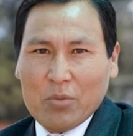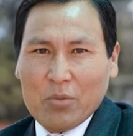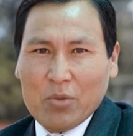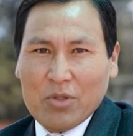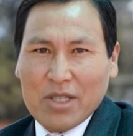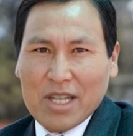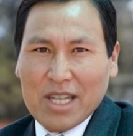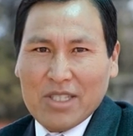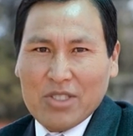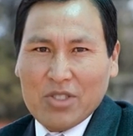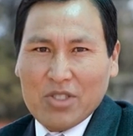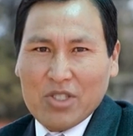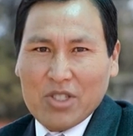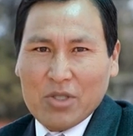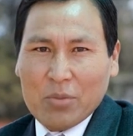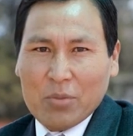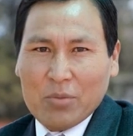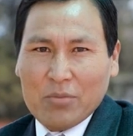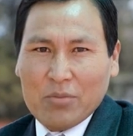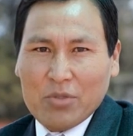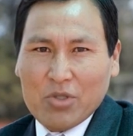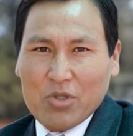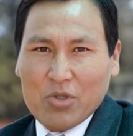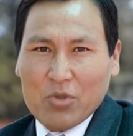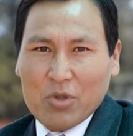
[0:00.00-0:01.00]

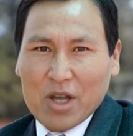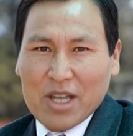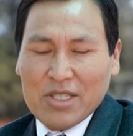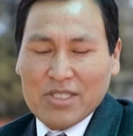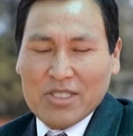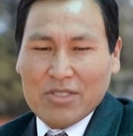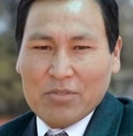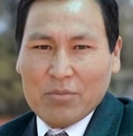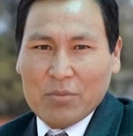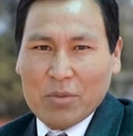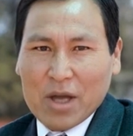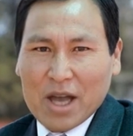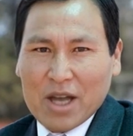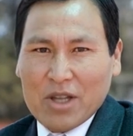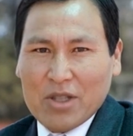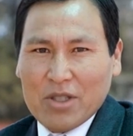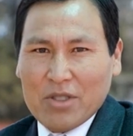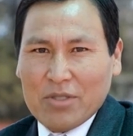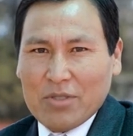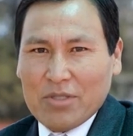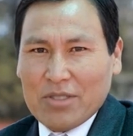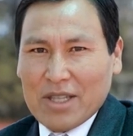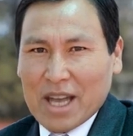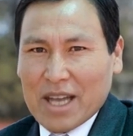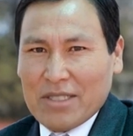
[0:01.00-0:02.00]
relationship of contrastive
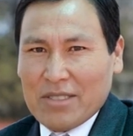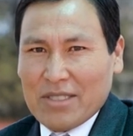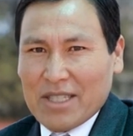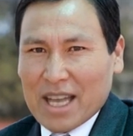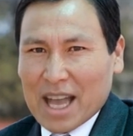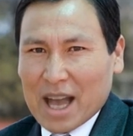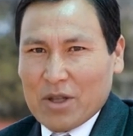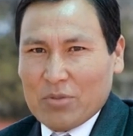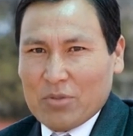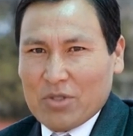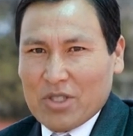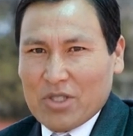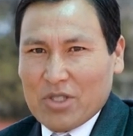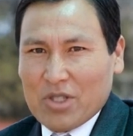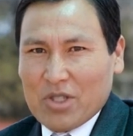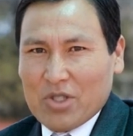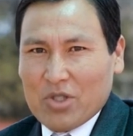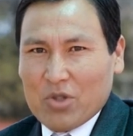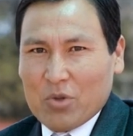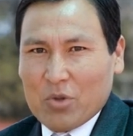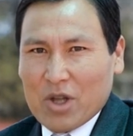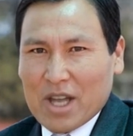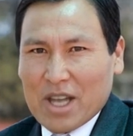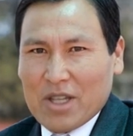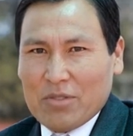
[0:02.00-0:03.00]
pairs and the average
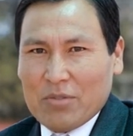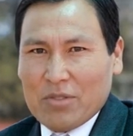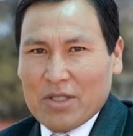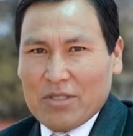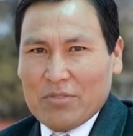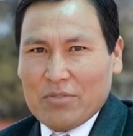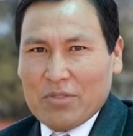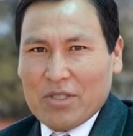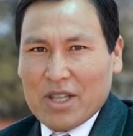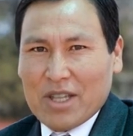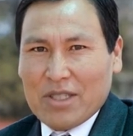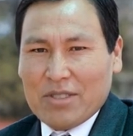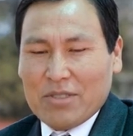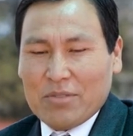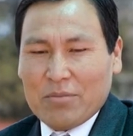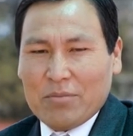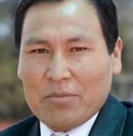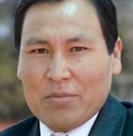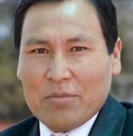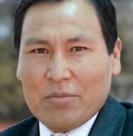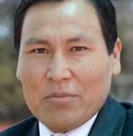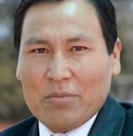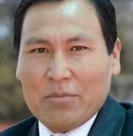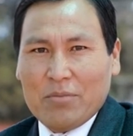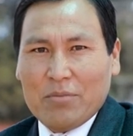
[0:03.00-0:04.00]
constraint of lifting.
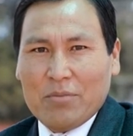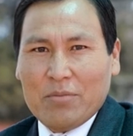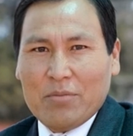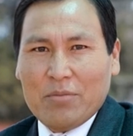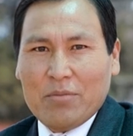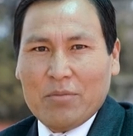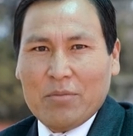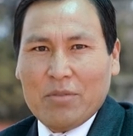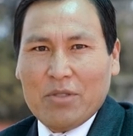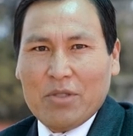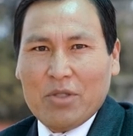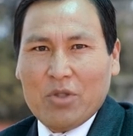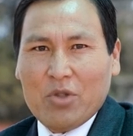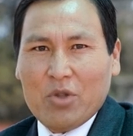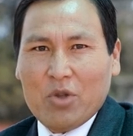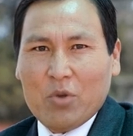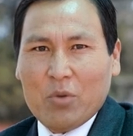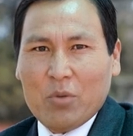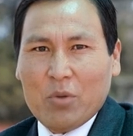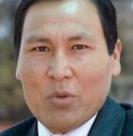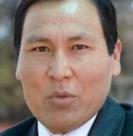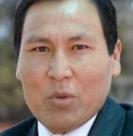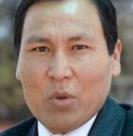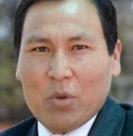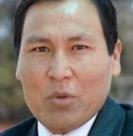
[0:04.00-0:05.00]
The
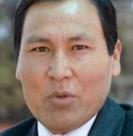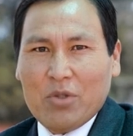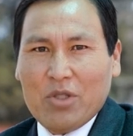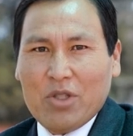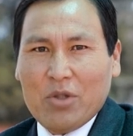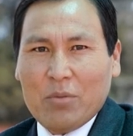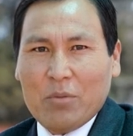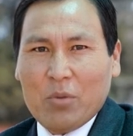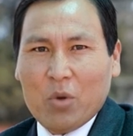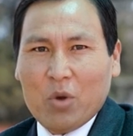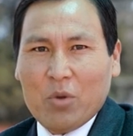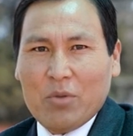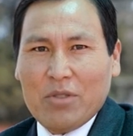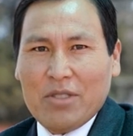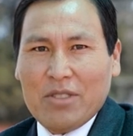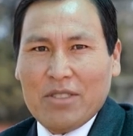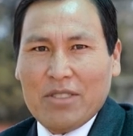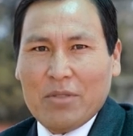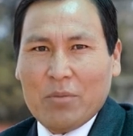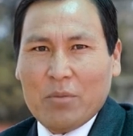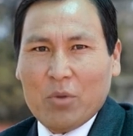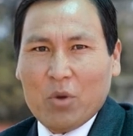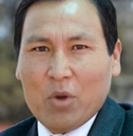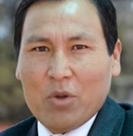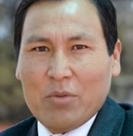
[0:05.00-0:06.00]
two proposed
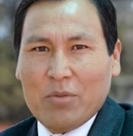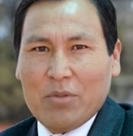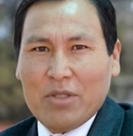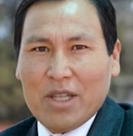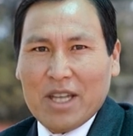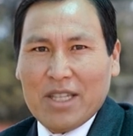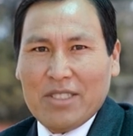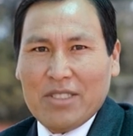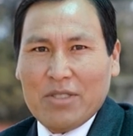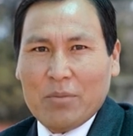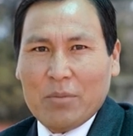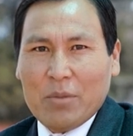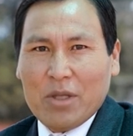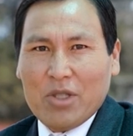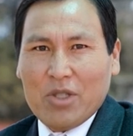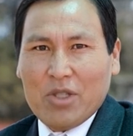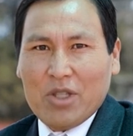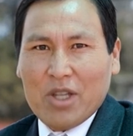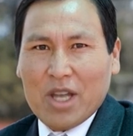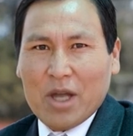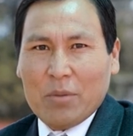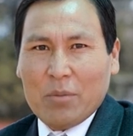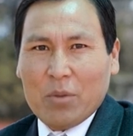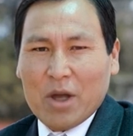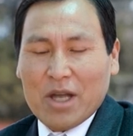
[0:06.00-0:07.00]
components improve the
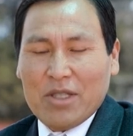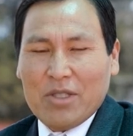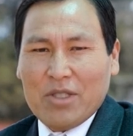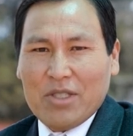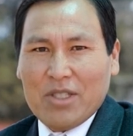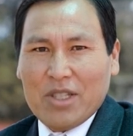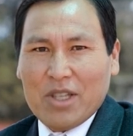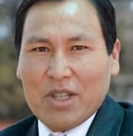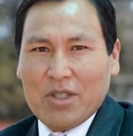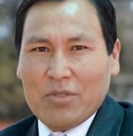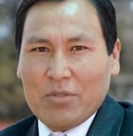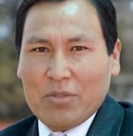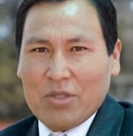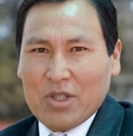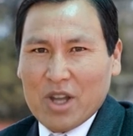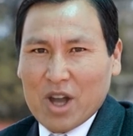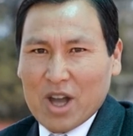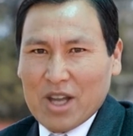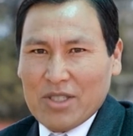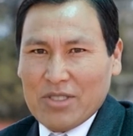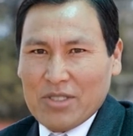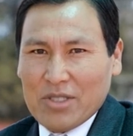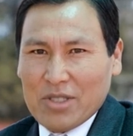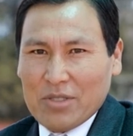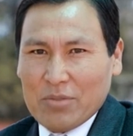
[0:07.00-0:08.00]
estimation capacity of the
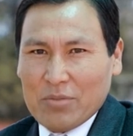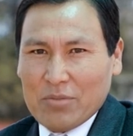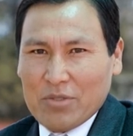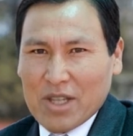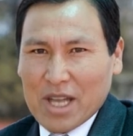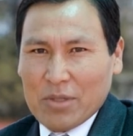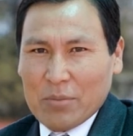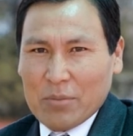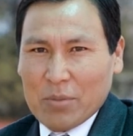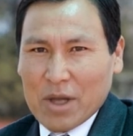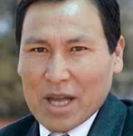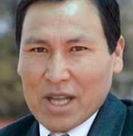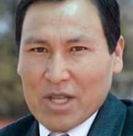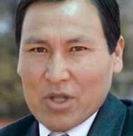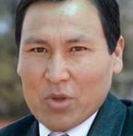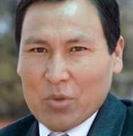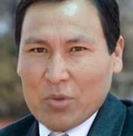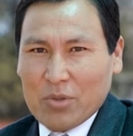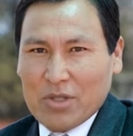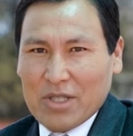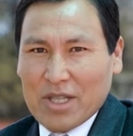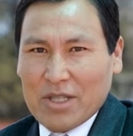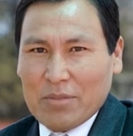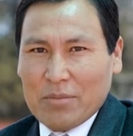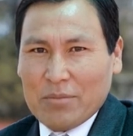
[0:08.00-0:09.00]
causal effect by
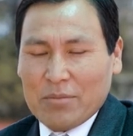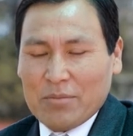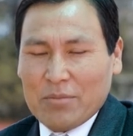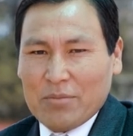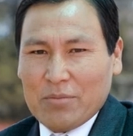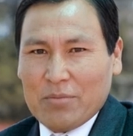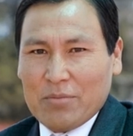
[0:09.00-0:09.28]
using